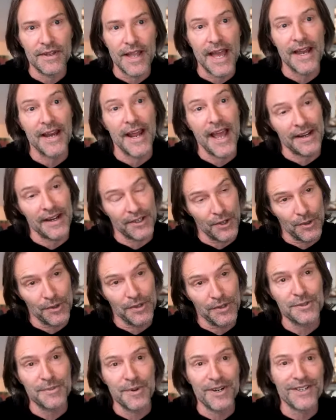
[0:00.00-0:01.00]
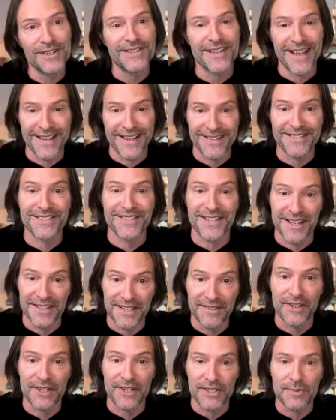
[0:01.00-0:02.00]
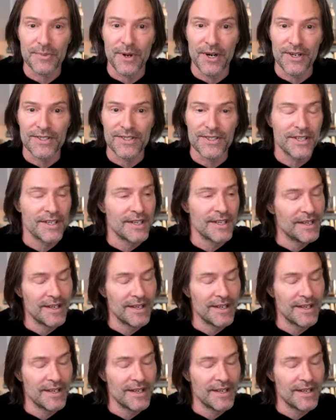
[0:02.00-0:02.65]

and anecdotal experience and scientific experience